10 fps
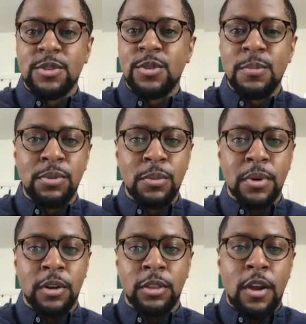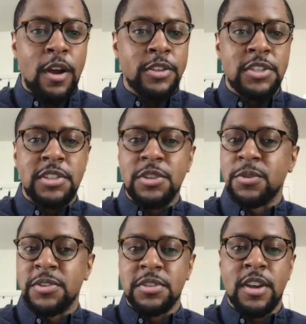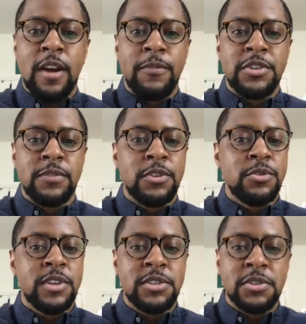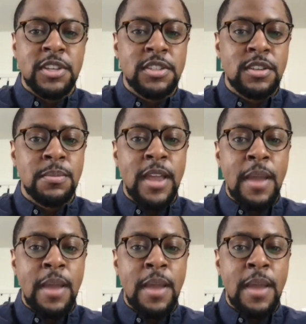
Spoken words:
to Bloomberg Law to see Joyce's coverage of the judicial system.